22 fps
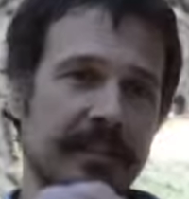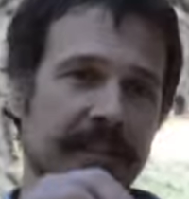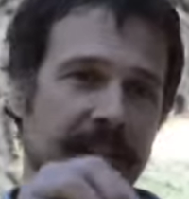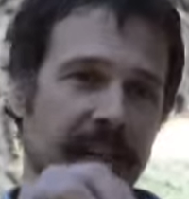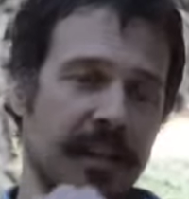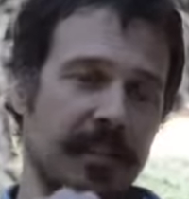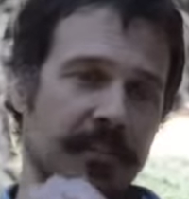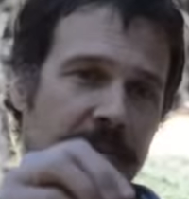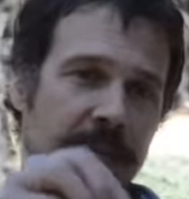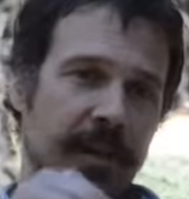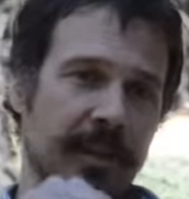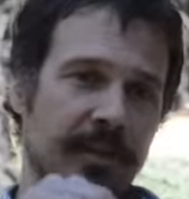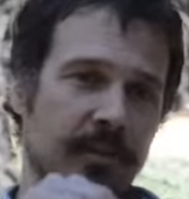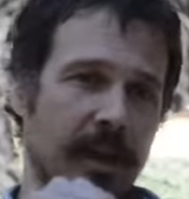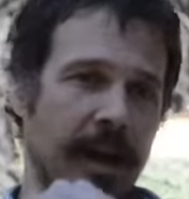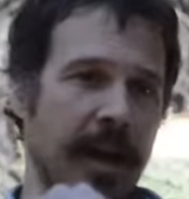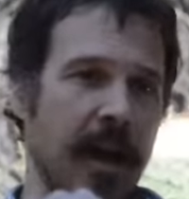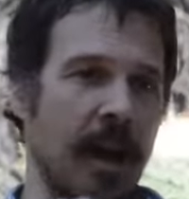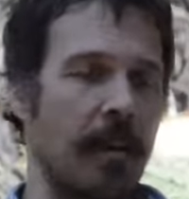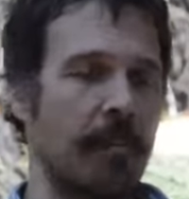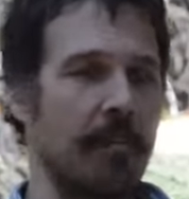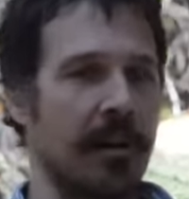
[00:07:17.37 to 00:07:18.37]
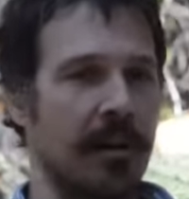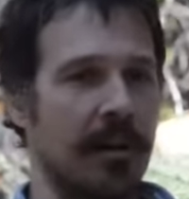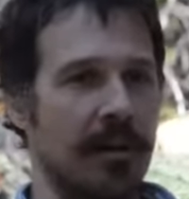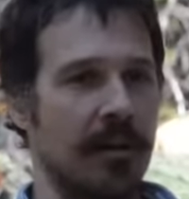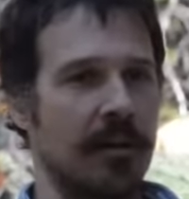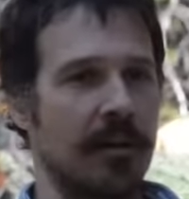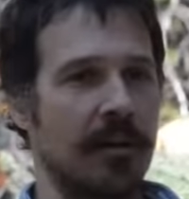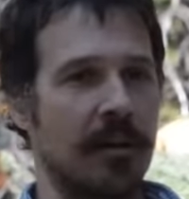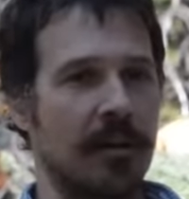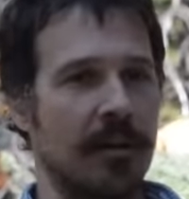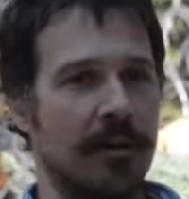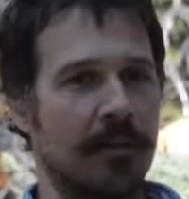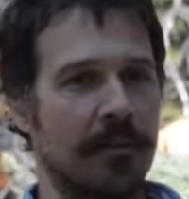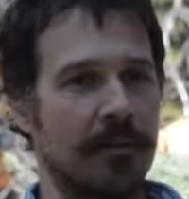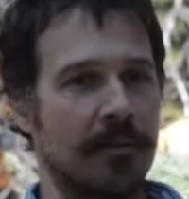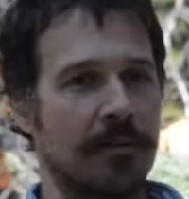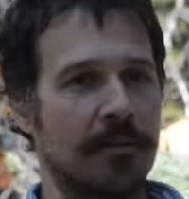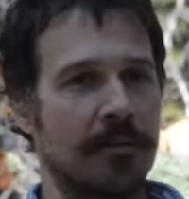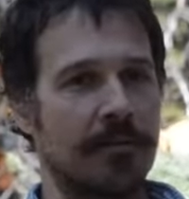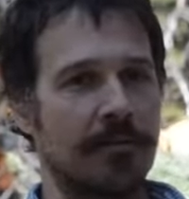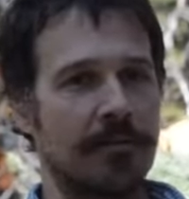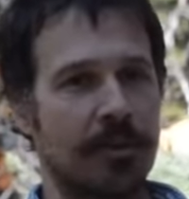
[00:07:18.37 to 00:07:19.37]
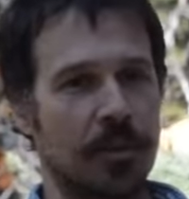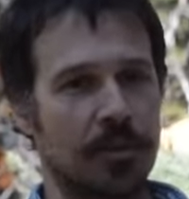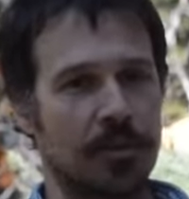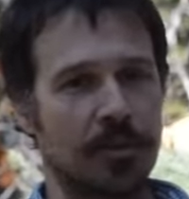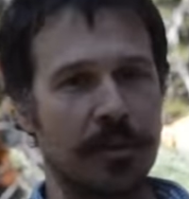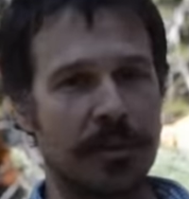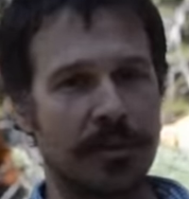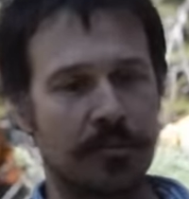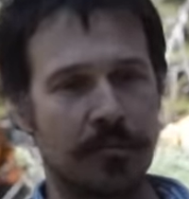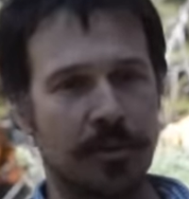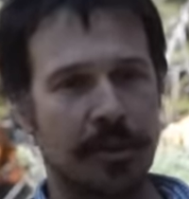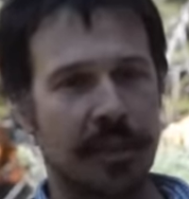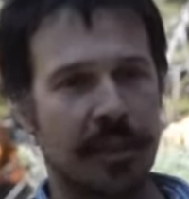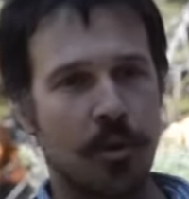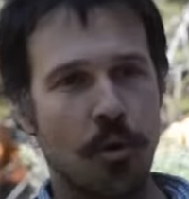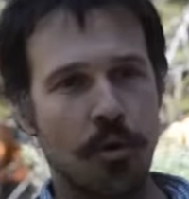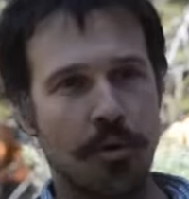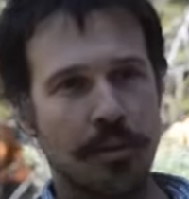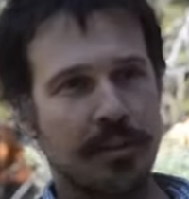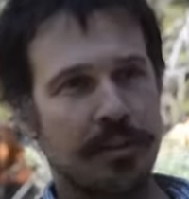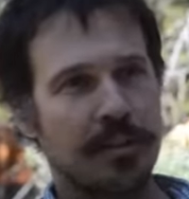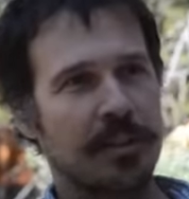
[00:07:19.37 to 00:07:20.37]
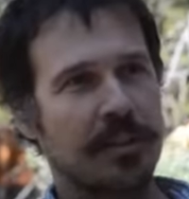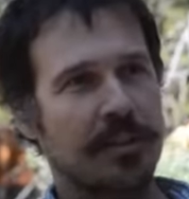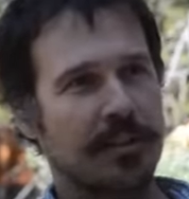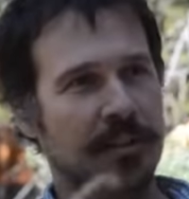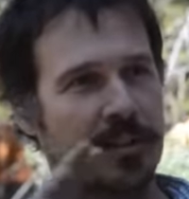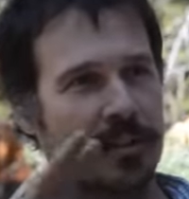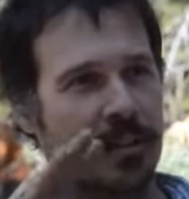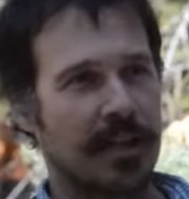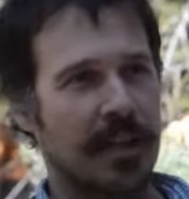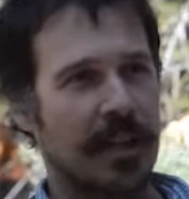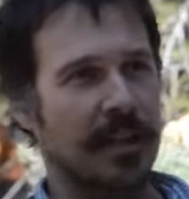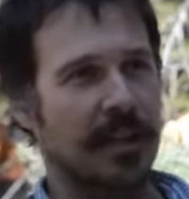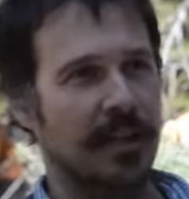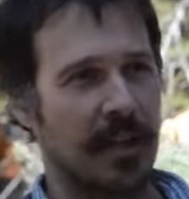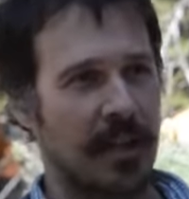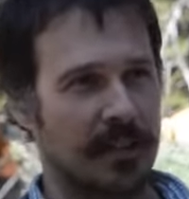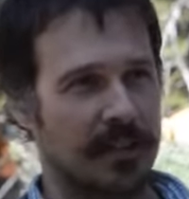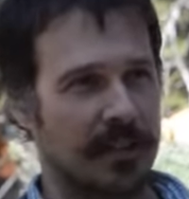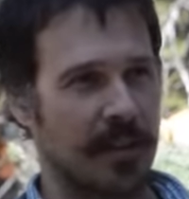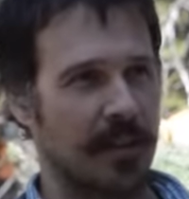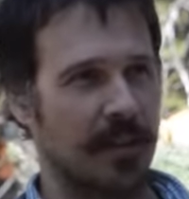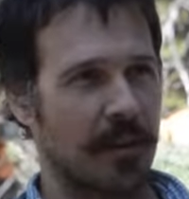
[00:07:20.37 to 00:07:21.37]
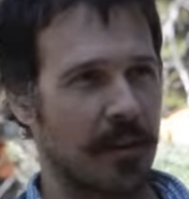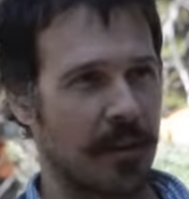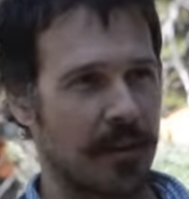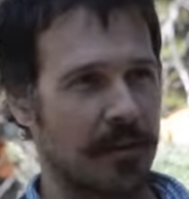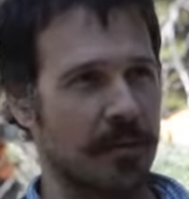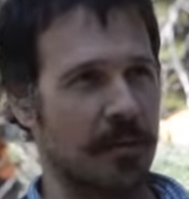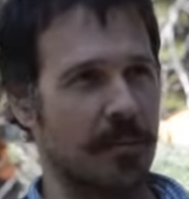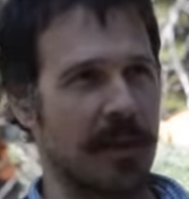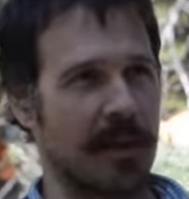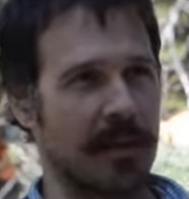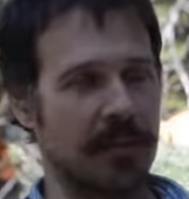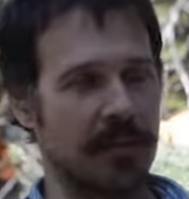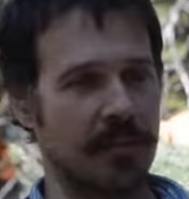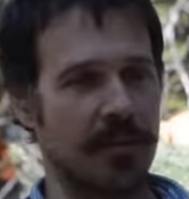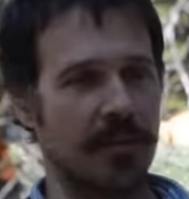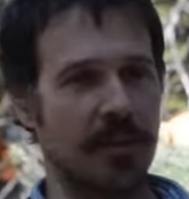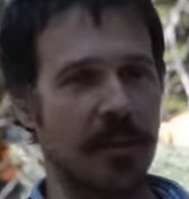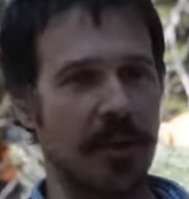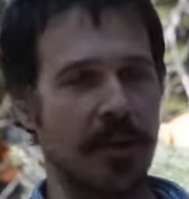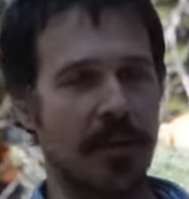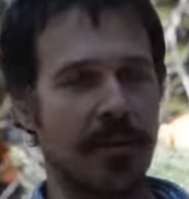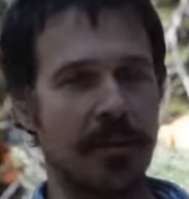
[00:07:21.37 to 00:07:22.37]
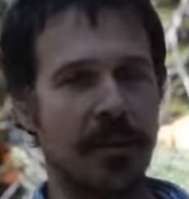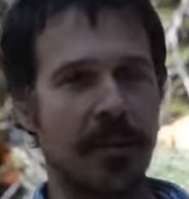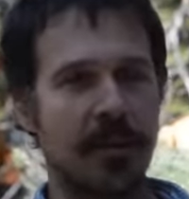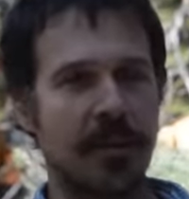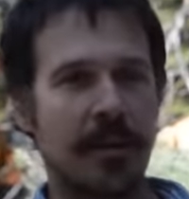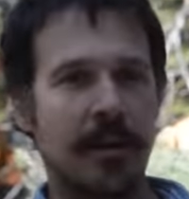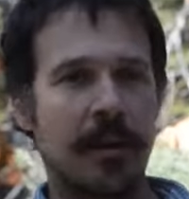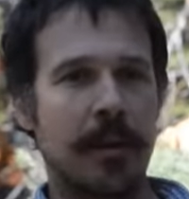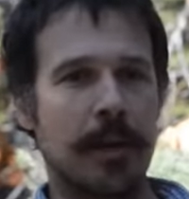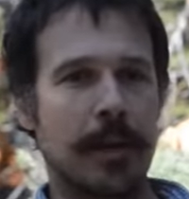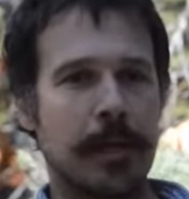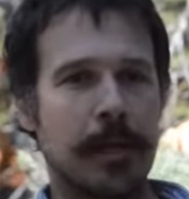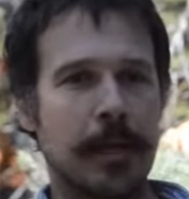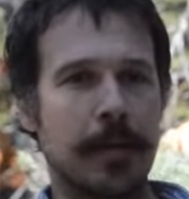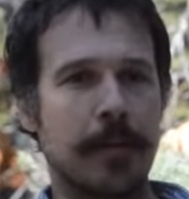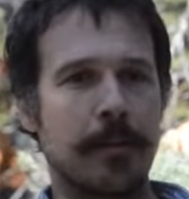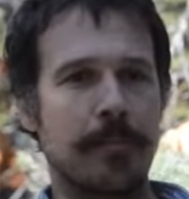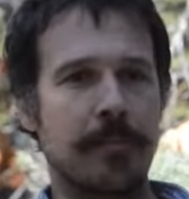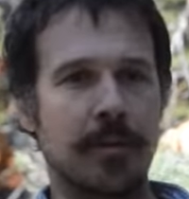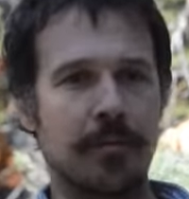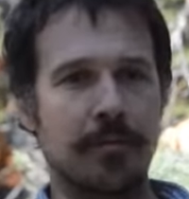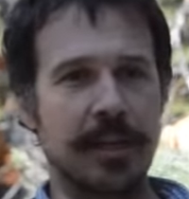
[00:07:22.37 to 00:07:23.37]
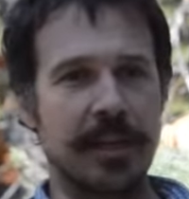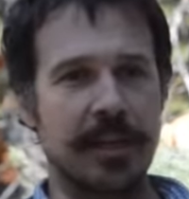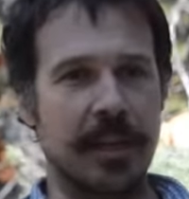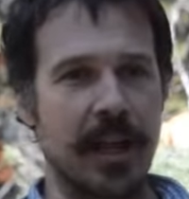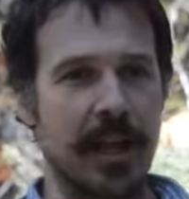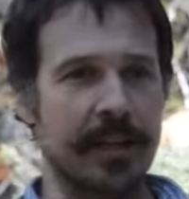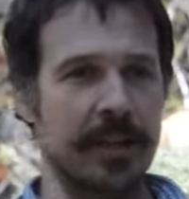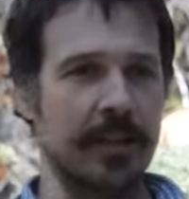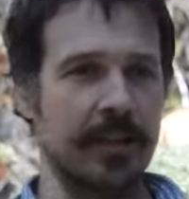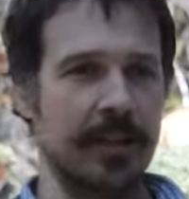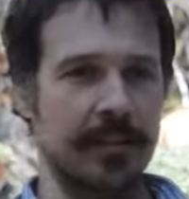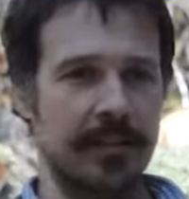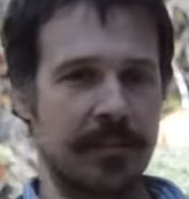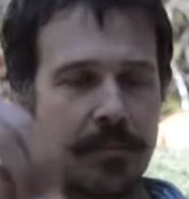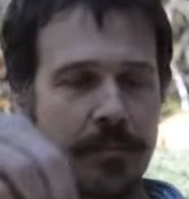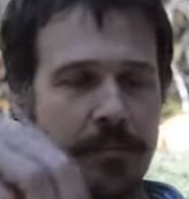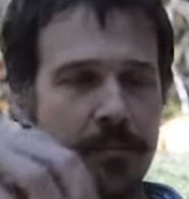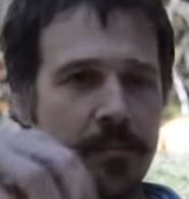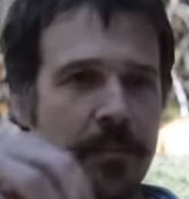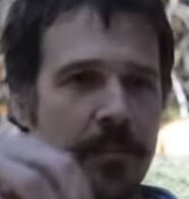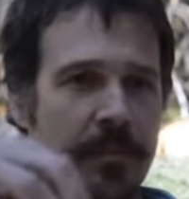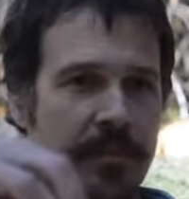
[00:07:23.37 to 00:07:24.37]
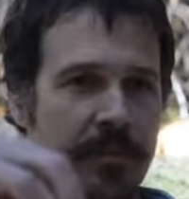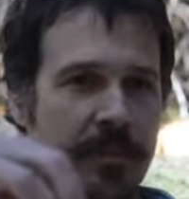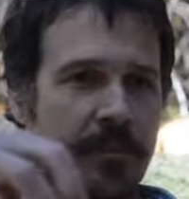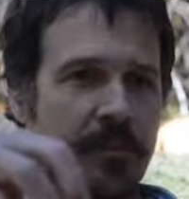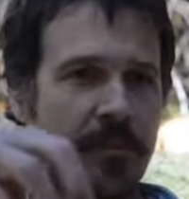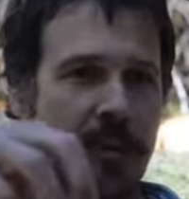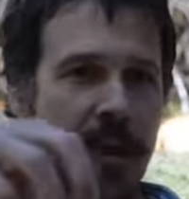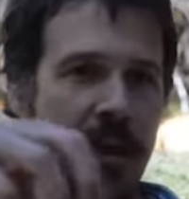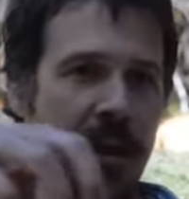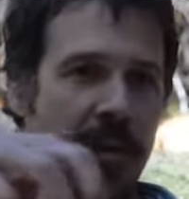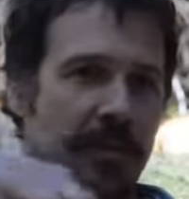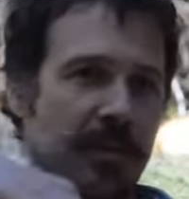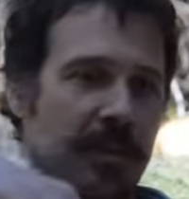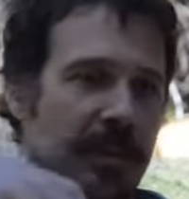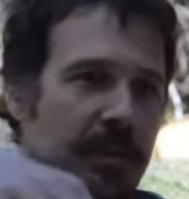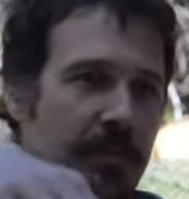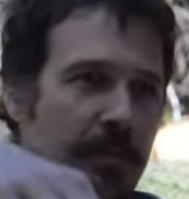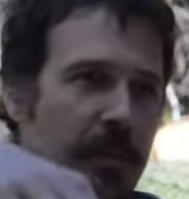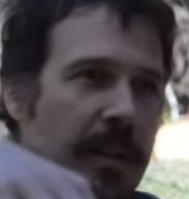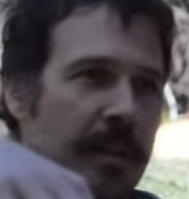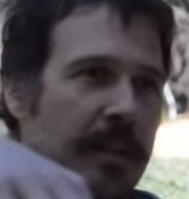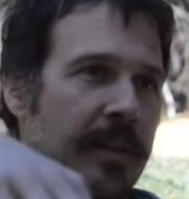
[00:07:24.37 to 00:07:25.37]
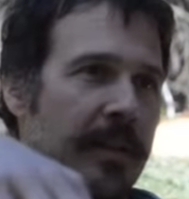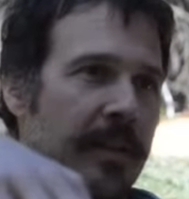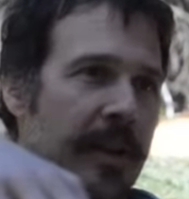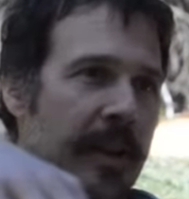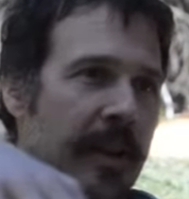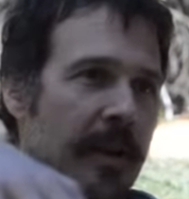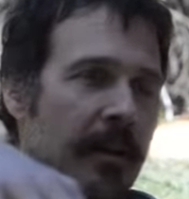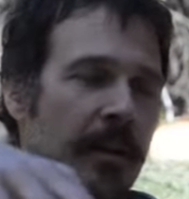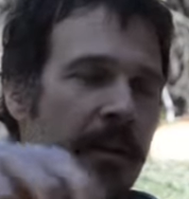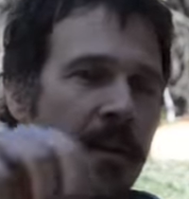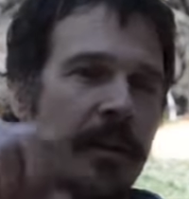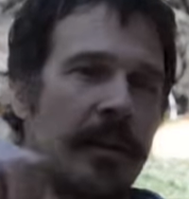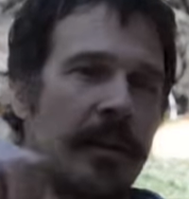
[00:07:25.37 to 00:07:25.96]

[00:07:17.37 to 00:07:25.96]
stage, from that dry hop barrel, I'll filter it really coarsely just to kind of knock down the bacterial load, re-inoculate some of our house yeast blend in there